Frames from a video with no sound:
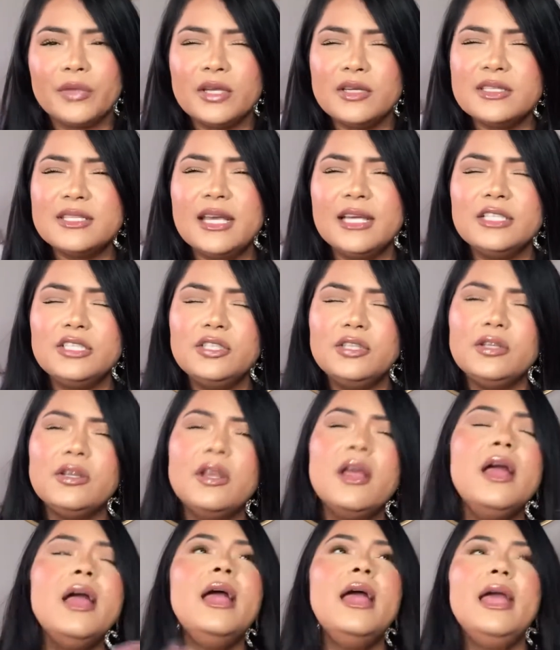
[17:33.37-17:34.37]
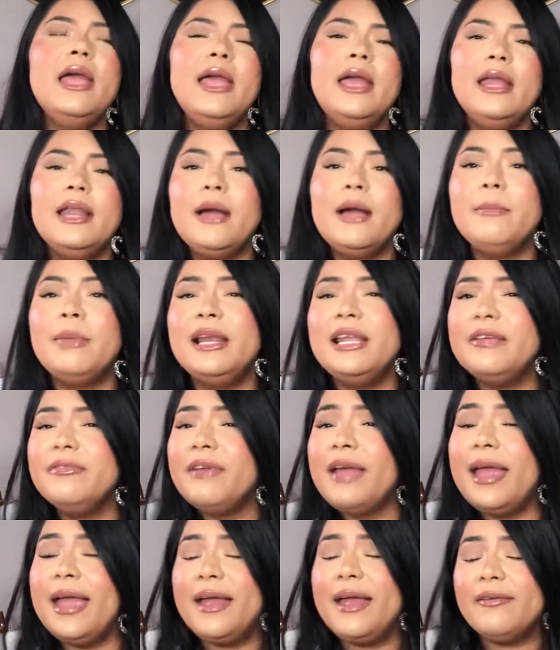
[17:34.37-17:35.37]
section, and I'ma
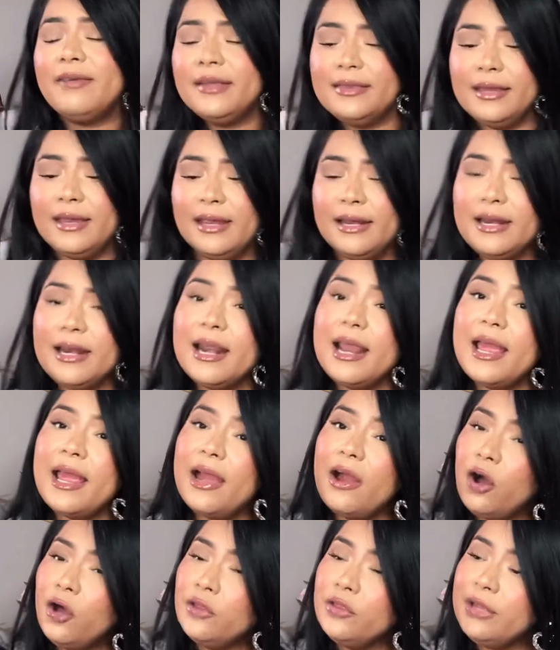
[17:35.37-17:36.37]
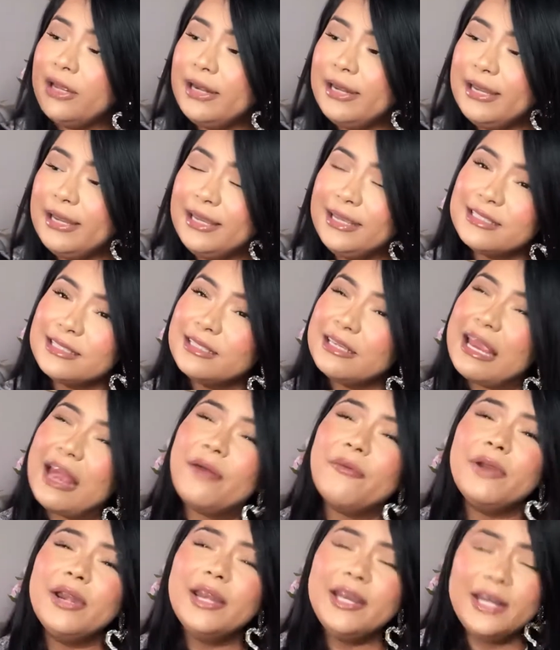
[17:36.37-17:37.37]
leave everything on the links. You
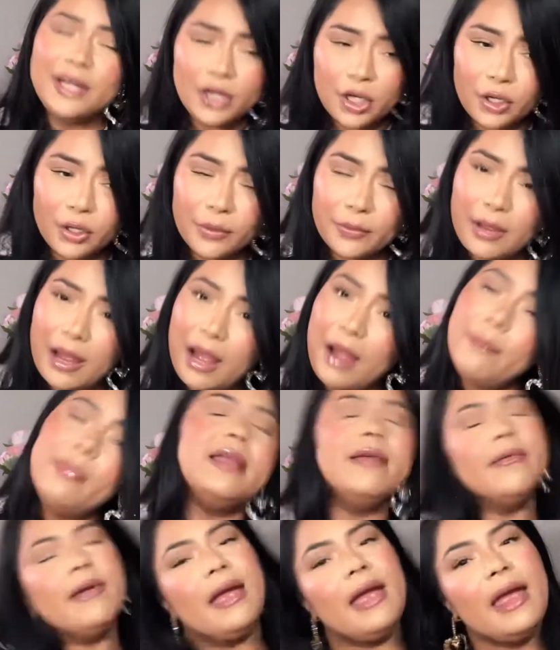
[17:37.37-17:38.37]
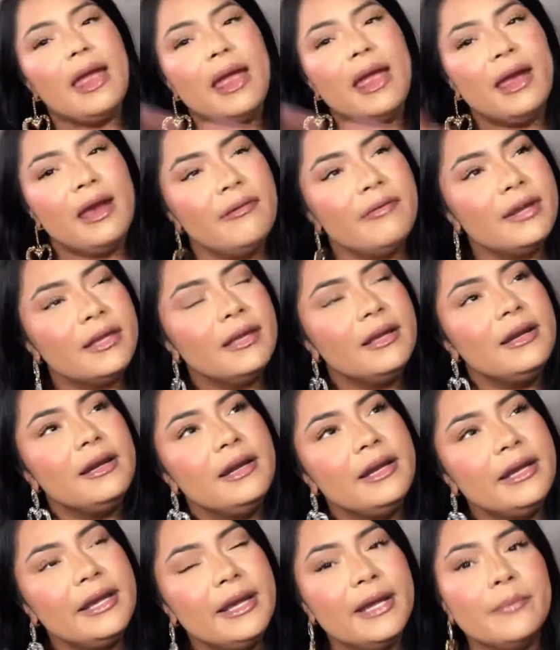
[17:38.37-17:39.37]
already know I'ma leave everything
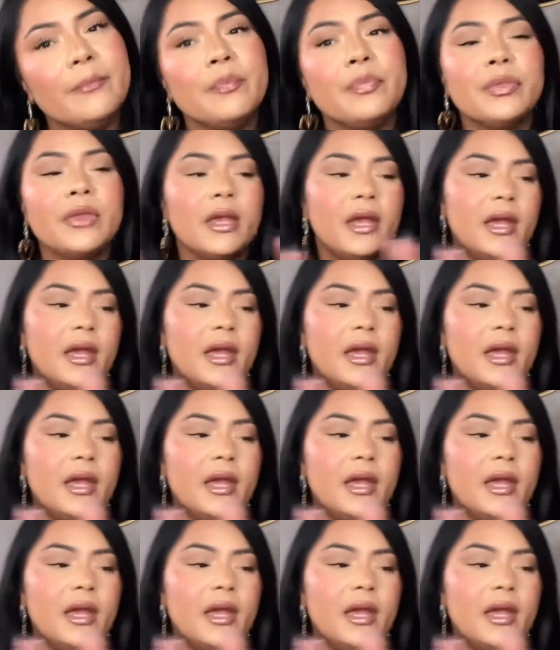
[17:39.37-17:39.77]
link.